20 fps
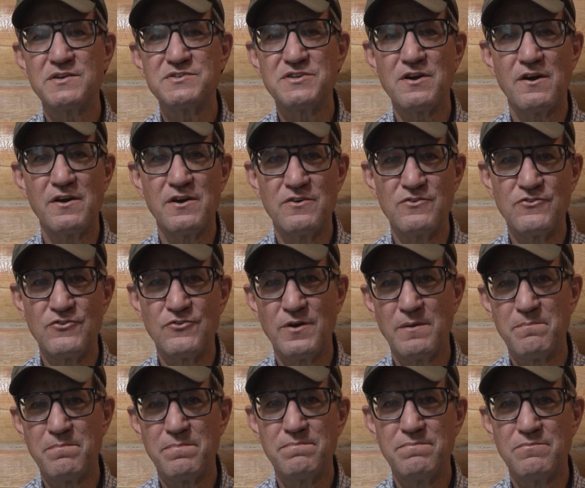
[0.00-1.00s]
to start your
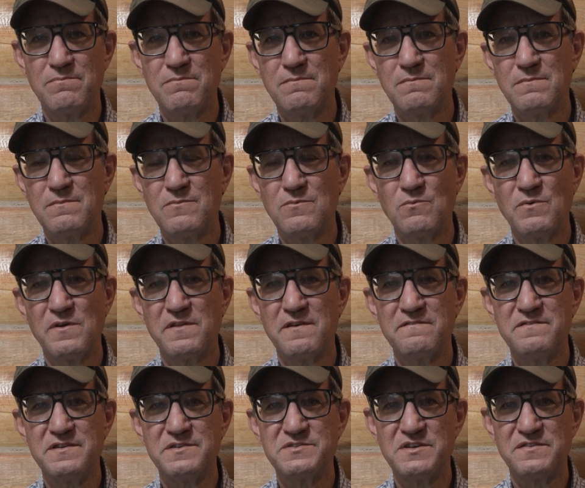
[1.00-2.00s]
trip with a
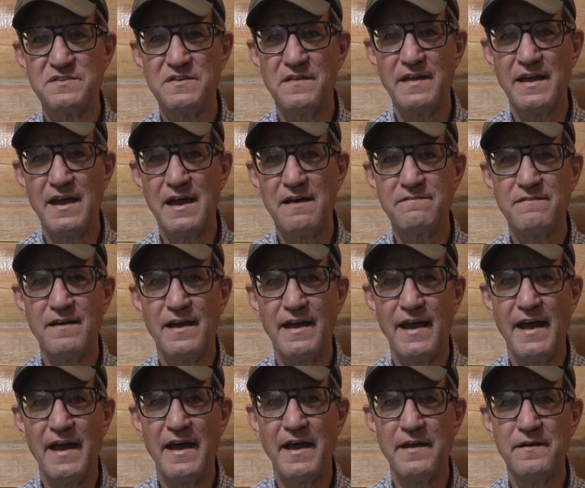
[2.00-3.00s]
visit to the
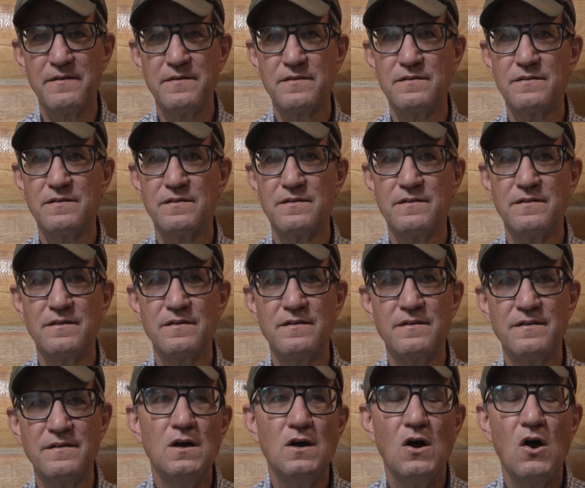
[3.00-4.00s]
FAA.
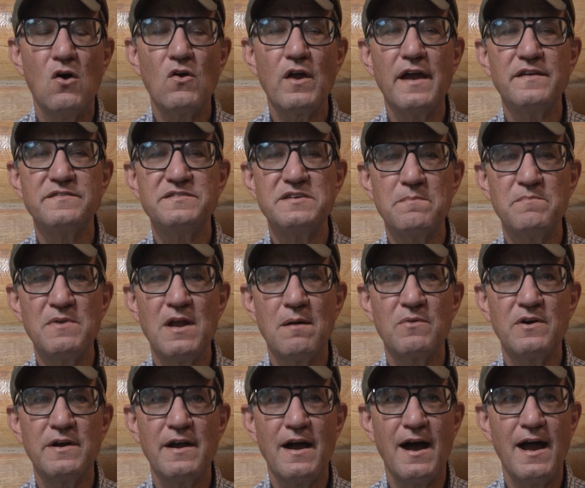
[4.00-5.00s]
Okay, tip
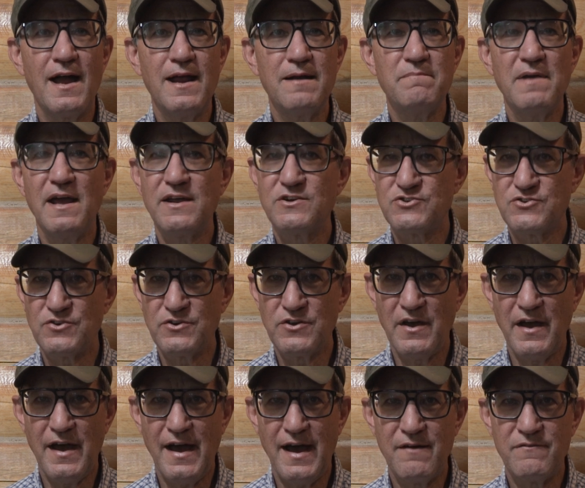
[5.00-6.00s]
number 9, make sure
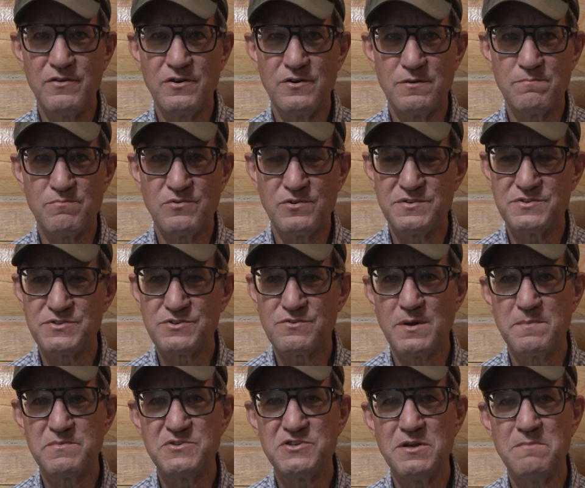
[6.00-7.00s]
you have your
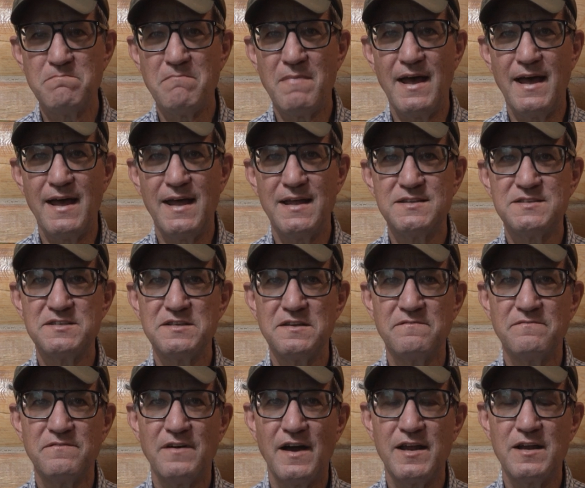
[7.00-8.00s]
prescription meds
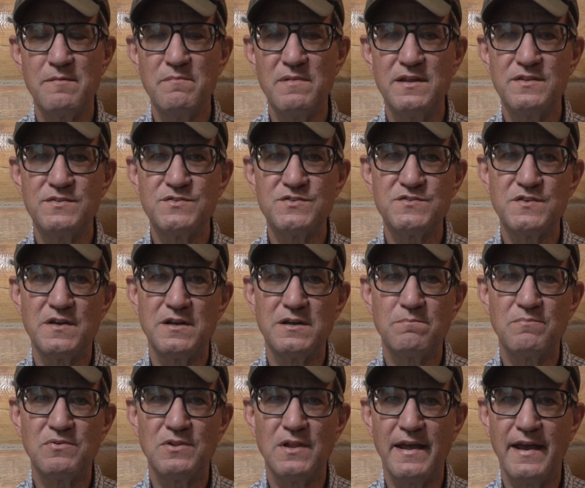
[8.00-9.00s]
and vitamins and a
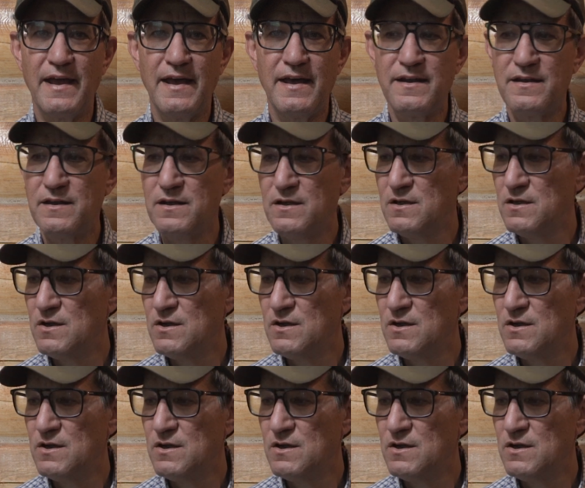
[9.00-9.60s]
plan